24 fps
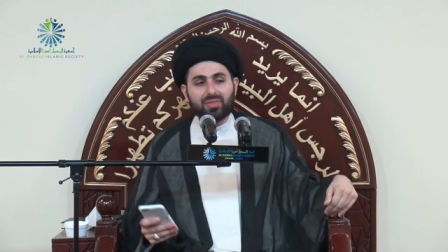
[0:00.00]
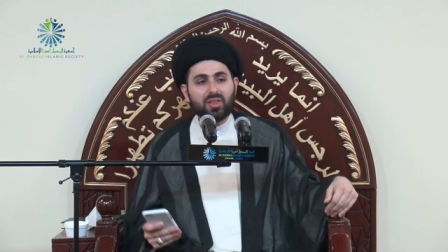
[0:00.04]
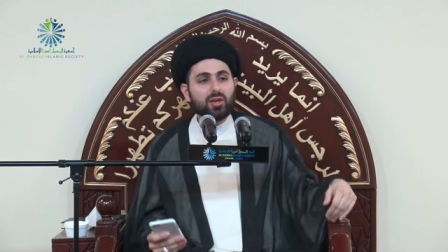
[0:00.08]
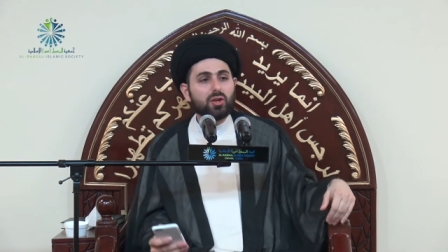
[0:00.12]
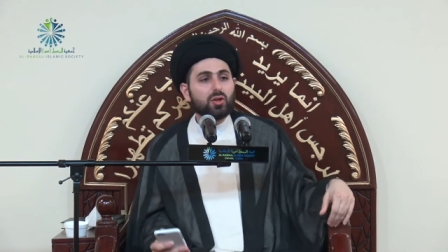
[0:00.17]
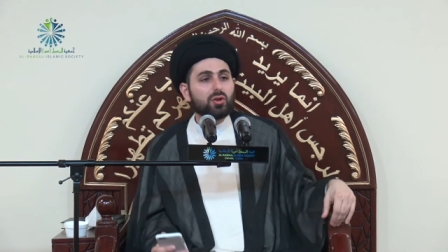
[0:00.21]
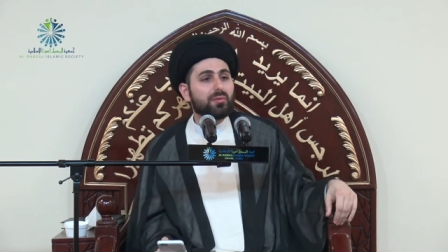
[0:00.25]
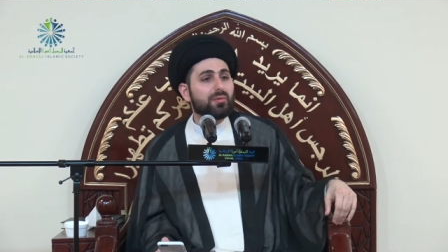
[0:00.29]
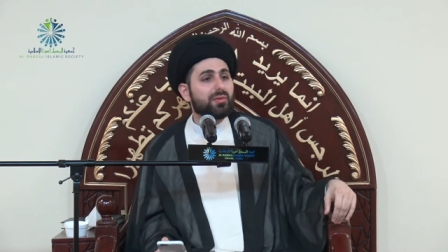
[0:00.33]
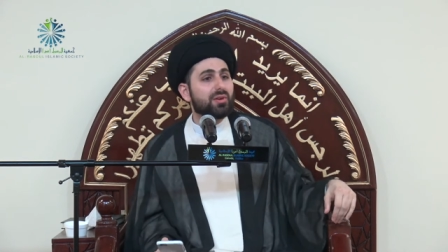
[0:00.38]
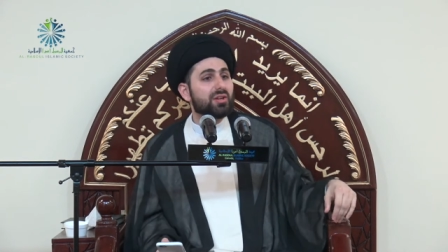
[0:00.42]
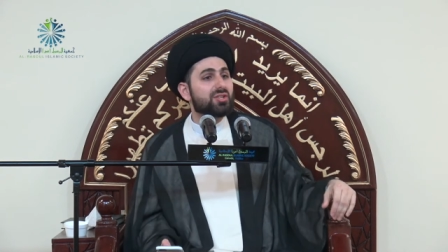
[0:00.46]
the
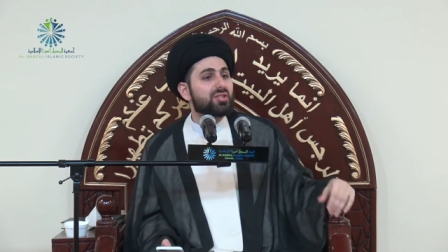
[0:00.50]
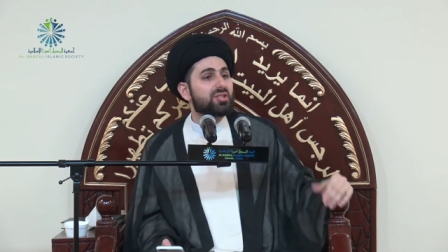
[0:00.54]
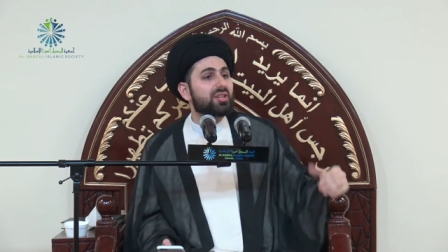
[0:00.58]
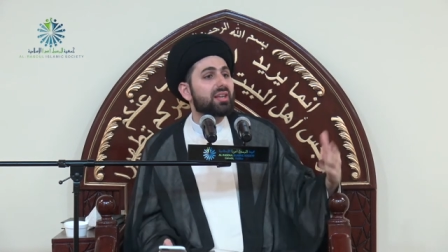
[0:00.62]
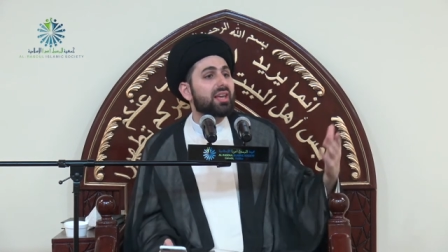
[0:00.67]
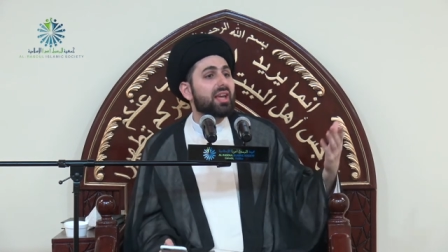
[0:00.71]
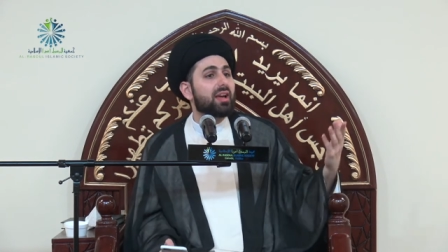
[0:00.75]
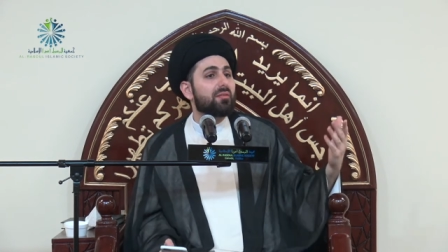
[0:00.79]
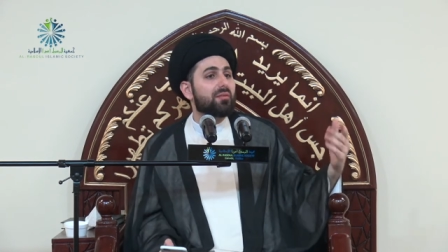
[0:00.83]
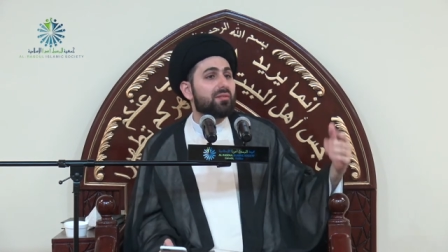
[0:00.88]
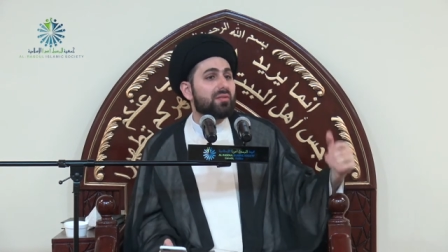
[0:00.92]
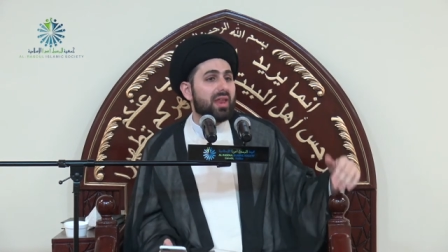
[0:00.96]

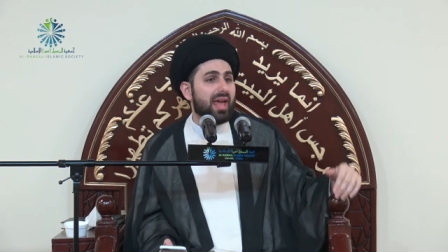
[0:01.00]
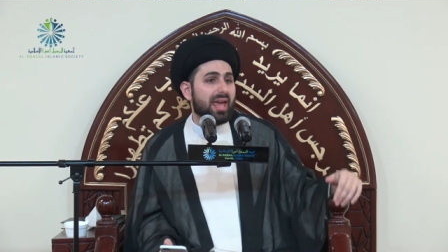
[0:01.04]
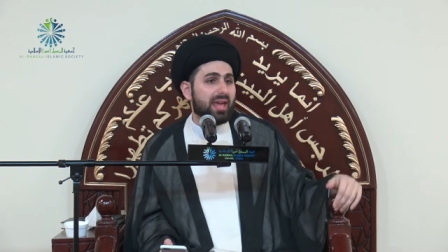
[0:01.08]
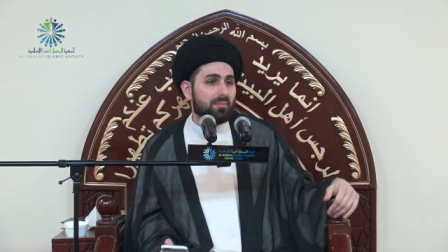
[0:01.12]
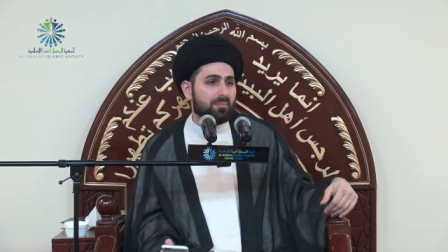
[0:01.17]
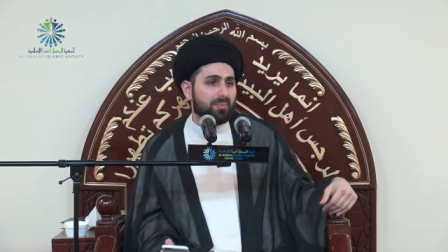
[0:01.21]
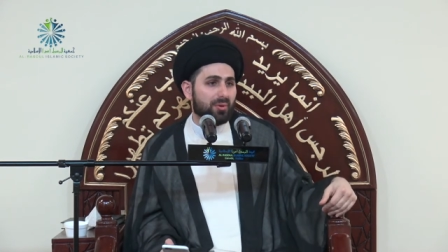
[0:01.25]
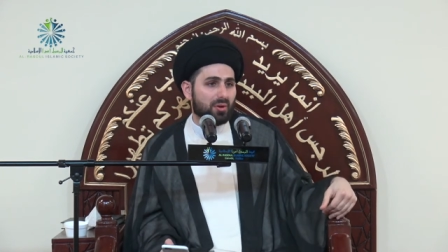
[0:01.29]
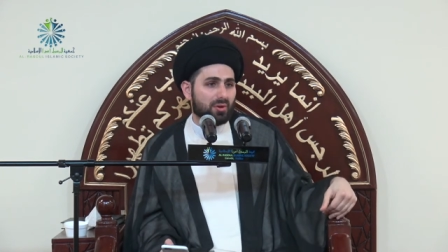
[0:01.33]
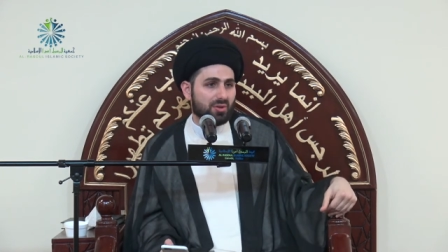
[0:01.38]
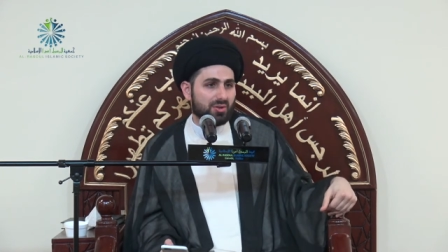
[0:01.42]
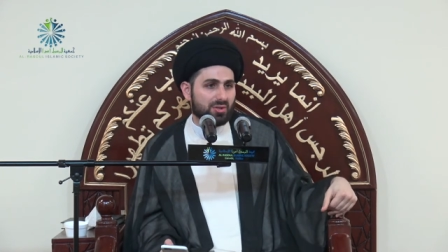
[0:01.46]
University of
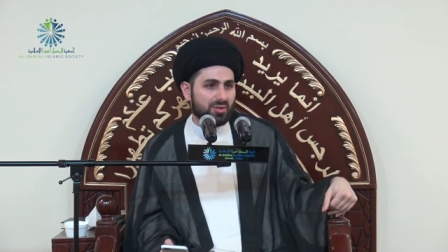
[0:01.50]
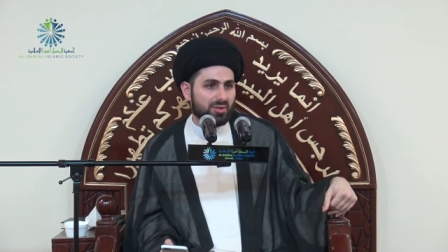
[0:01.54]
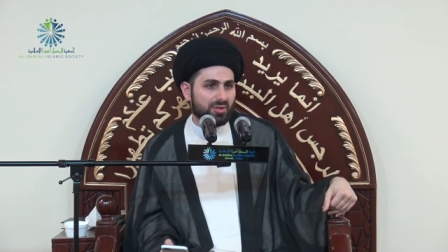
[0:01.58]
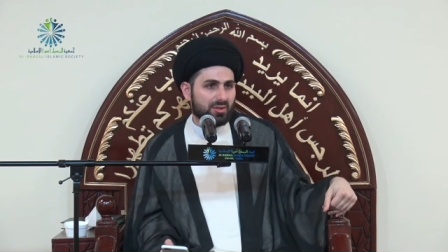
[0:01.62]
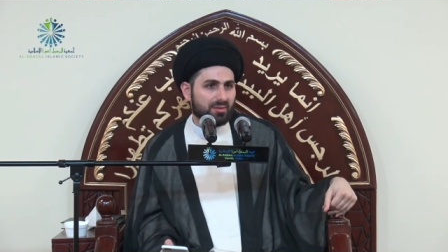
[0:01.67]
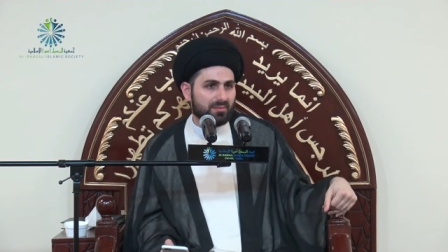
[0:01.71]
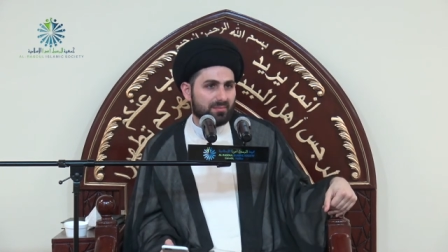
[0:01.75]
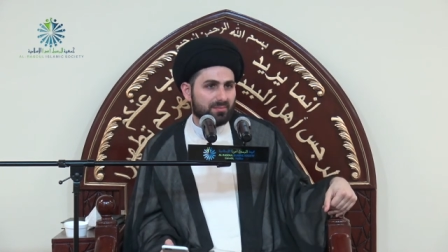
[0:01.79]
Naples.